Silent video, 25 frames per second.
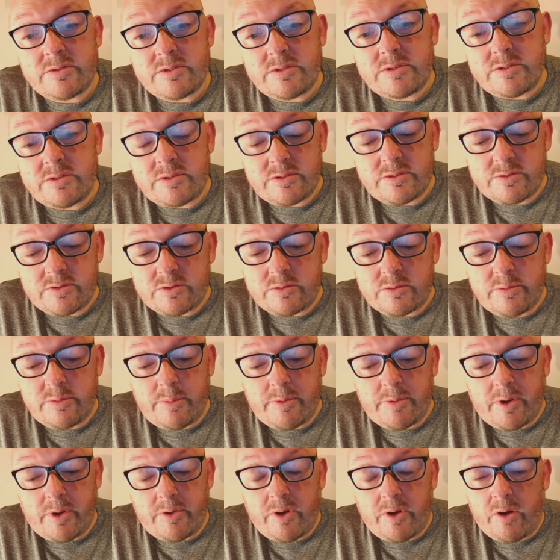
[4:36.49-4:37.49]
And the super
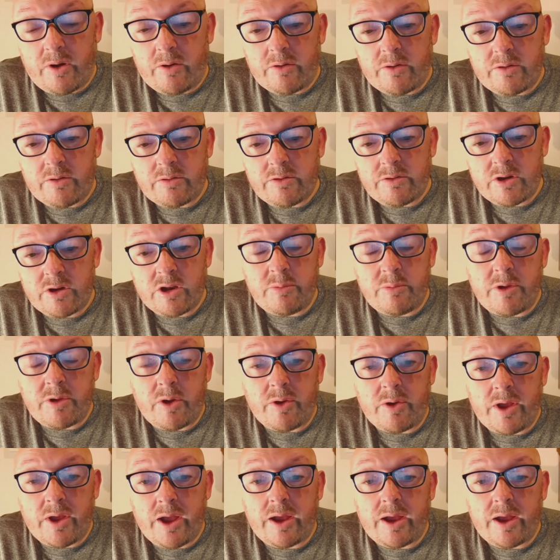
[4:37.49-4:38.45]
good. Oh, you're going to be okay.